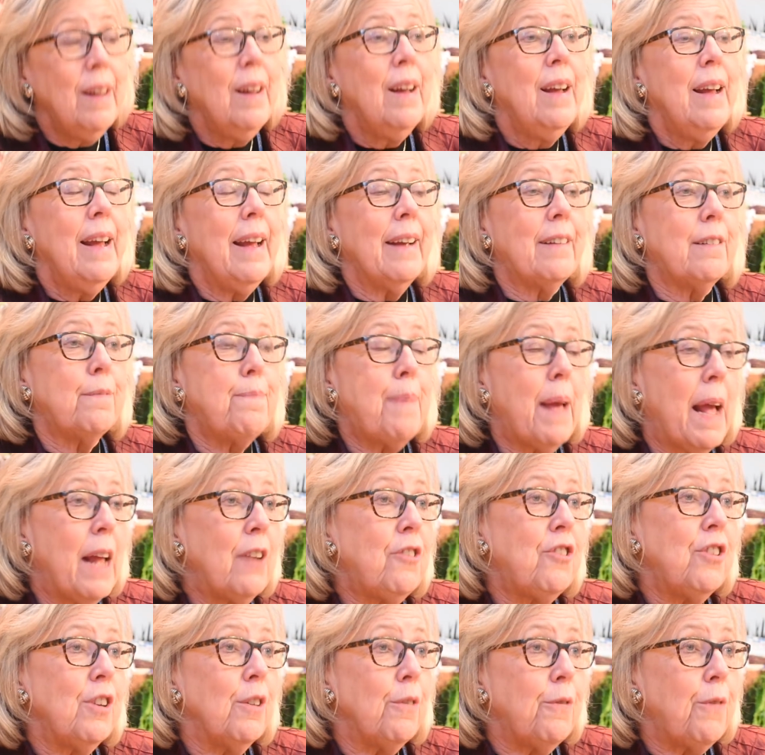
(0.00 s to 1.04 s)

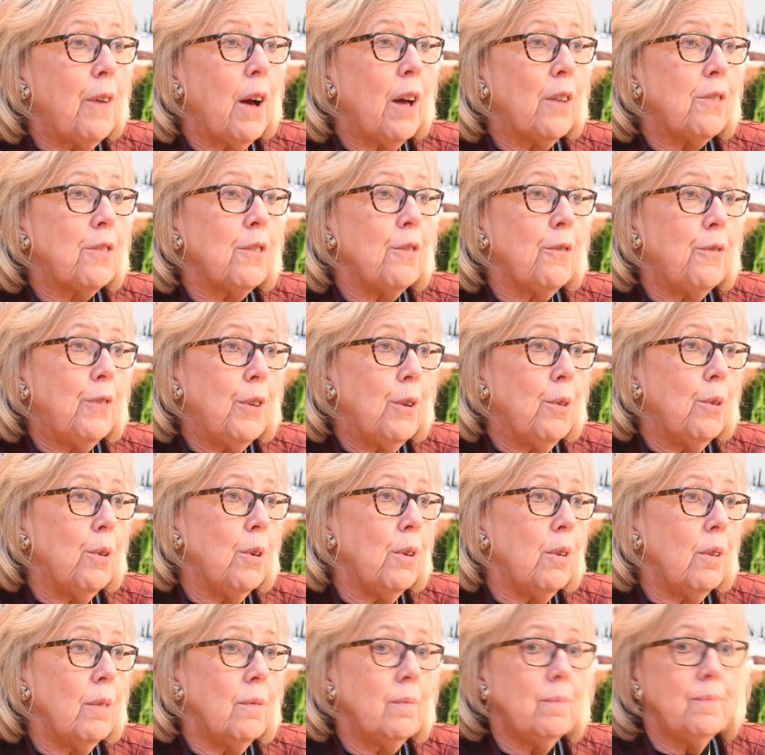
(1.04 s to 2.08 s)
Expansion of fossil fuel
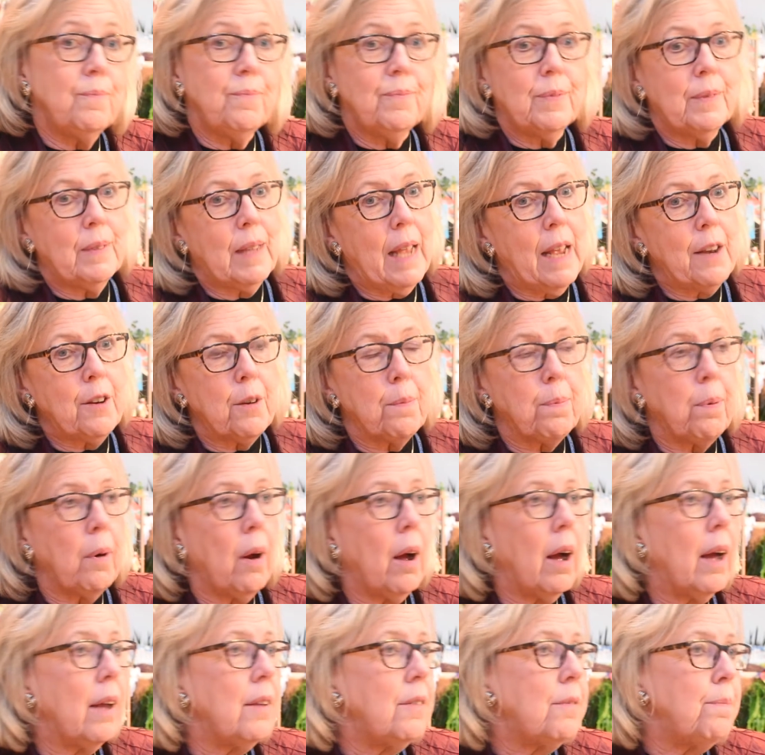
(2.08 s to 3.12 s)

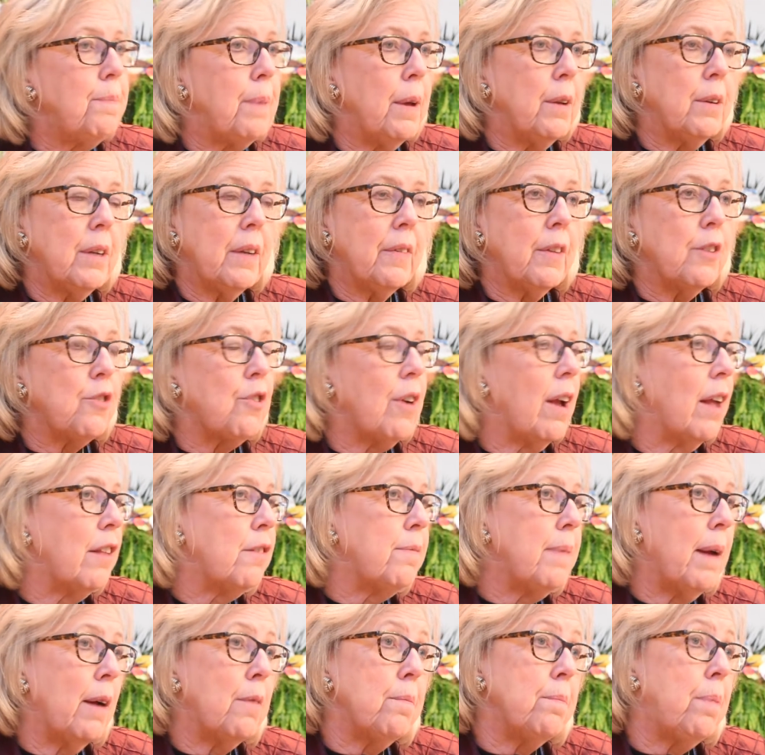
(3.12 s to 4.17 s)
enterprise, building the Trans
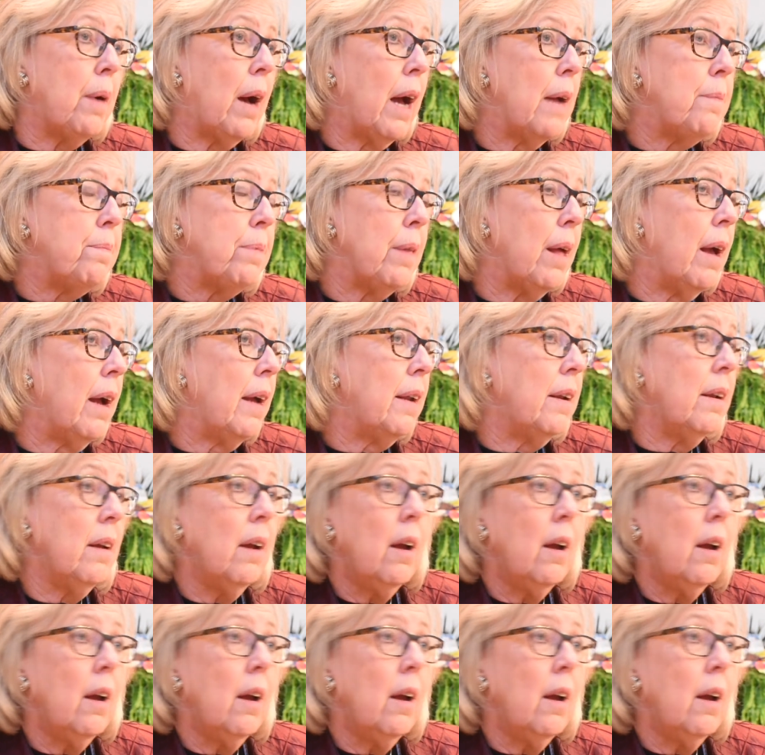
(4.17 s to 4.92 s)
Mountain Pipeline,